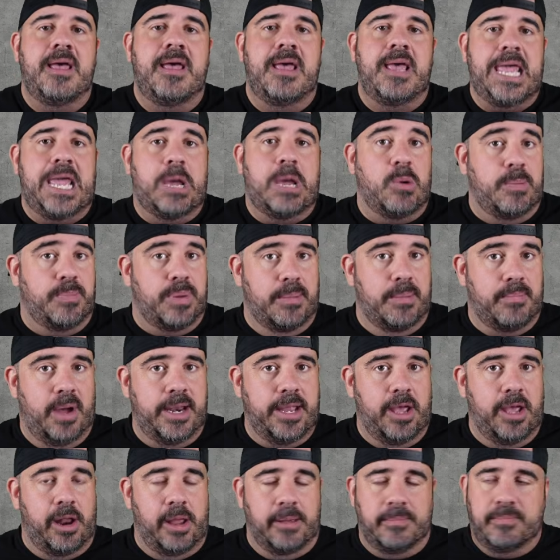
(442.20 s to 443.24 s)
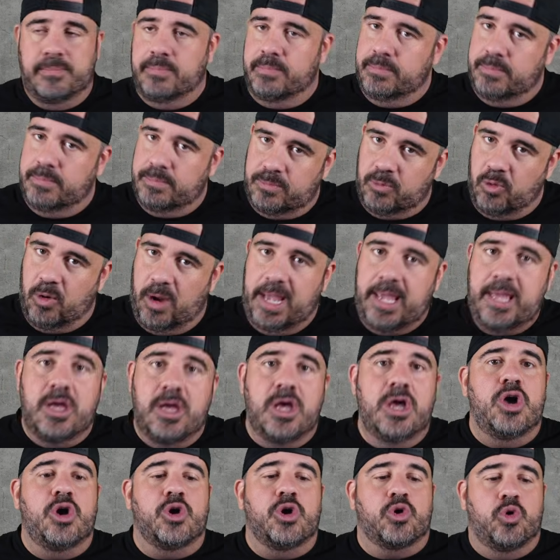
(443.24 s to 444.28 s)
and we put money on it, right?
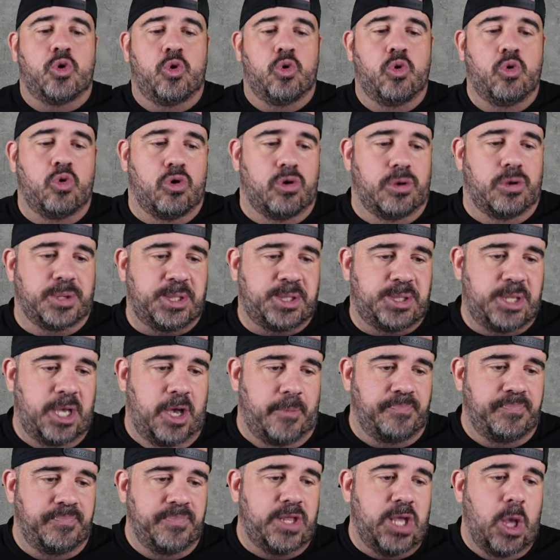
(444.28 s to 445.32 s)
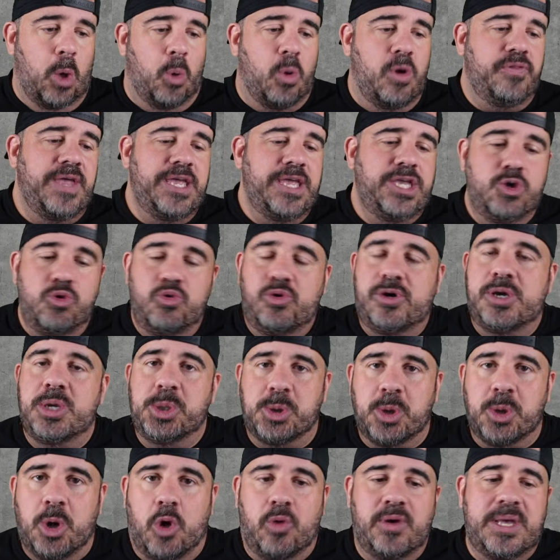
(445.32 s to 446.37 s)
Cool. So the only thing you
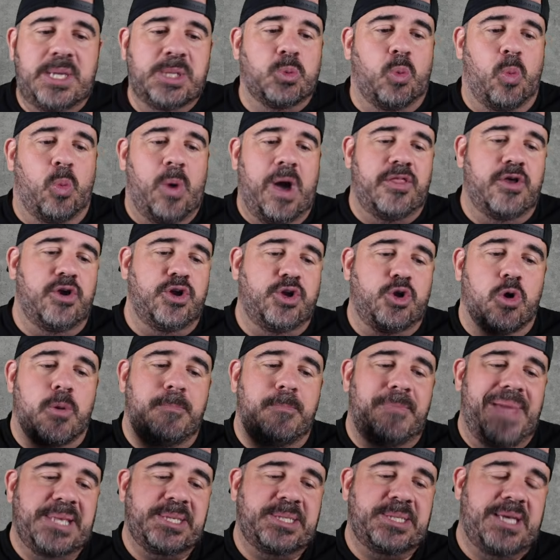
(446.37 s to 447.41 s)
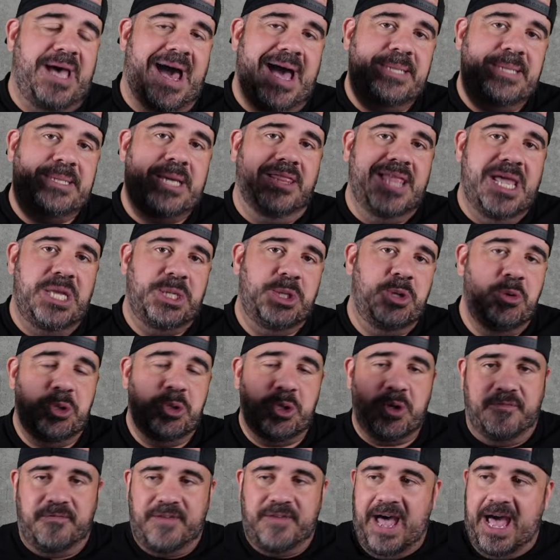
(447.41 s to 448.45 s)
control is whether your bet size lets you
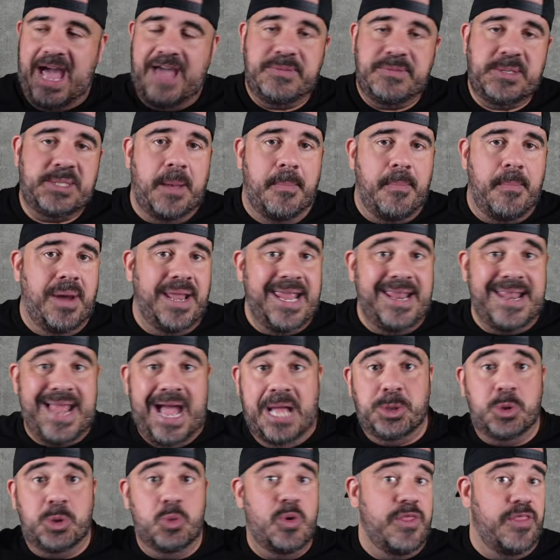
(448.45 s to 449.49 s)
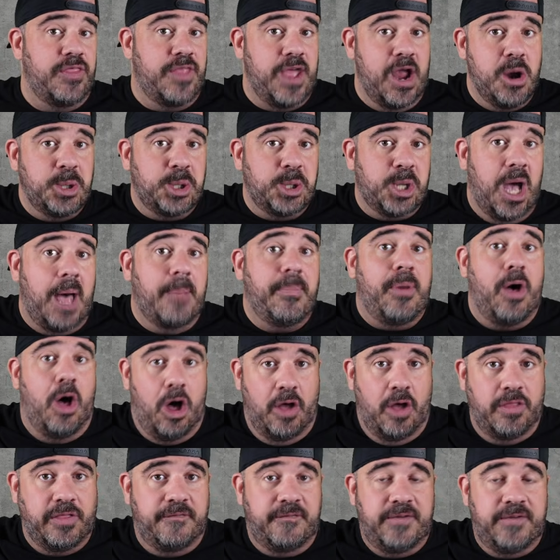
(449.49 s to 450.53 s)
survive somebody not doing their job
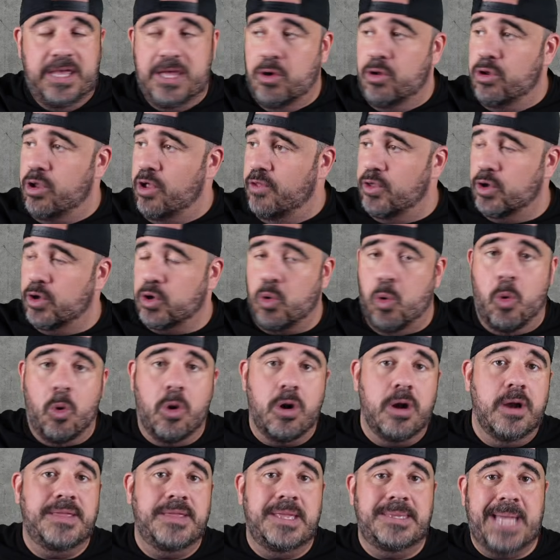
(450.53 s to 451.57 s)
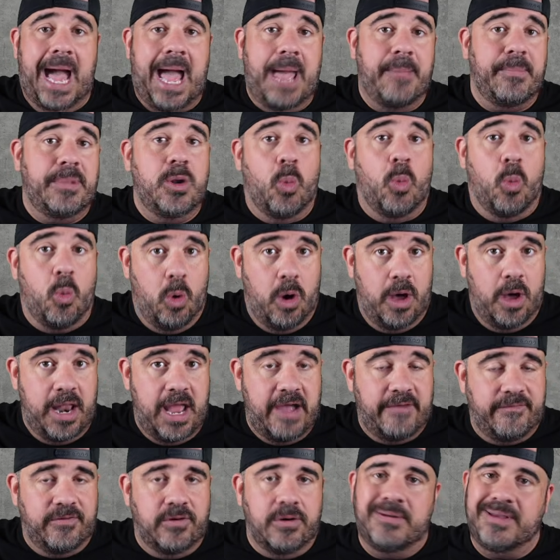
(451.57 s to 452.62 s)
on the field, the court, the diamond,
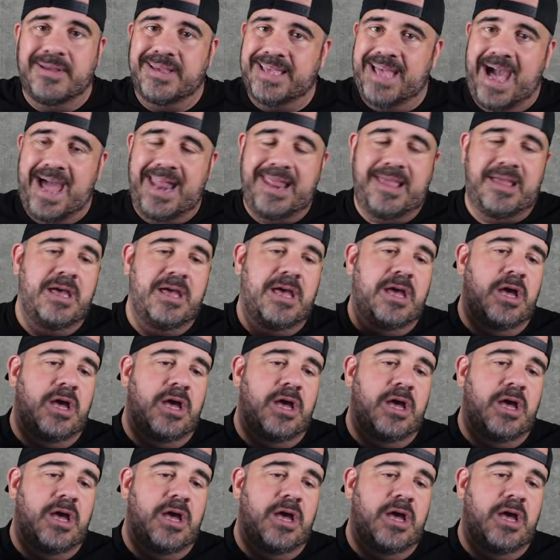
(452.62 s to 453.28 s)
whatever. Got it?